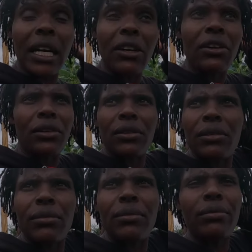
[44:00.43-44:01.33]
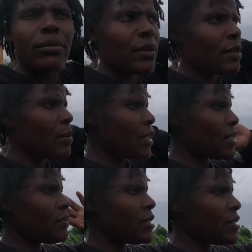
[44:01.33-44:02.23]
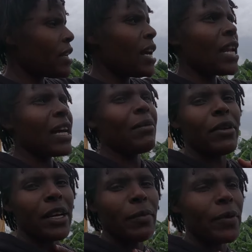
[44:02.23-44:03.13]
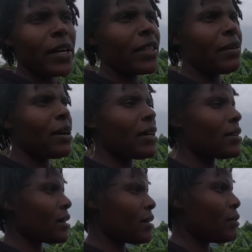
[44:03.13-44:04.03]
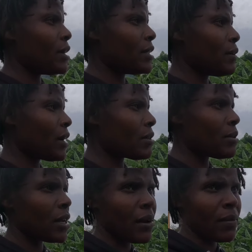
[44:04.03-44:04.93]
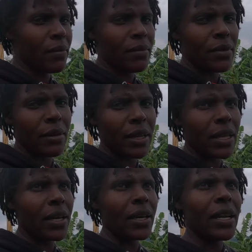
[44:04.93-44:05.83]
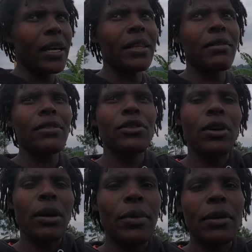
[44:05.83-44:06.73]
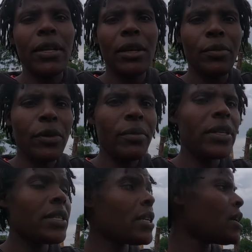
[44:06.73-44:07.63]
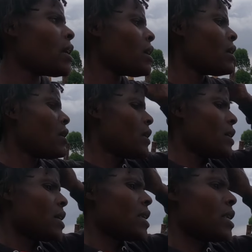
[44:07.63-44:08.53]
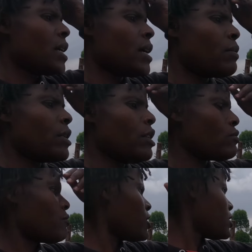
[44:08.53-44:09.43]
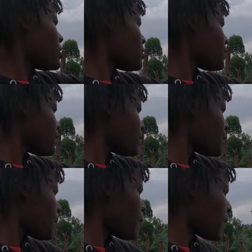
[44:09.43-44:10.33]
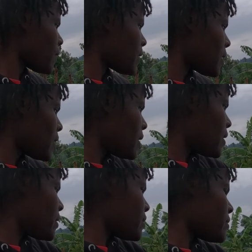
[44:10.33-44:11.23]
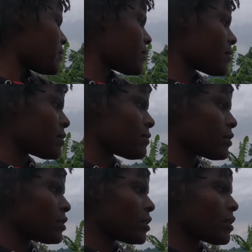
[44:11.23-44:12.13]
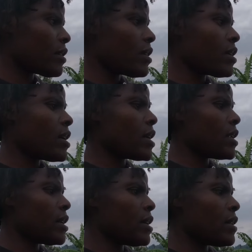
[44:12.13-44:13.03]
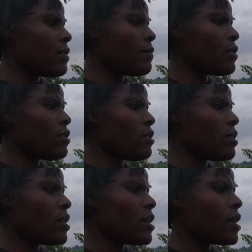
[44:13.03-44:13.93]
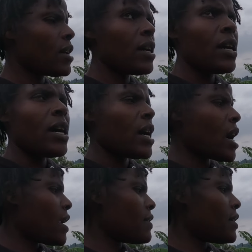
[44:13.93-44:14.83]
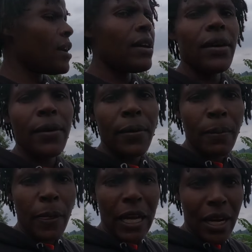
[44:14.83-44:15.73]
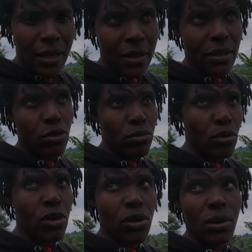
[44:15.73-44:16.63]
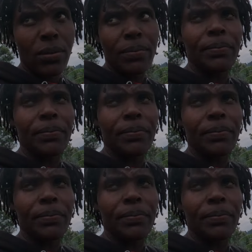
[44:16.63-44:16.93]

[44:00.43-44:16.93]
don't know, we have some activities. Like, I'm really praying the workers will come the way they will show up the way they promised. And we need to finish this floor thing and the floor and the glasses tomorrow.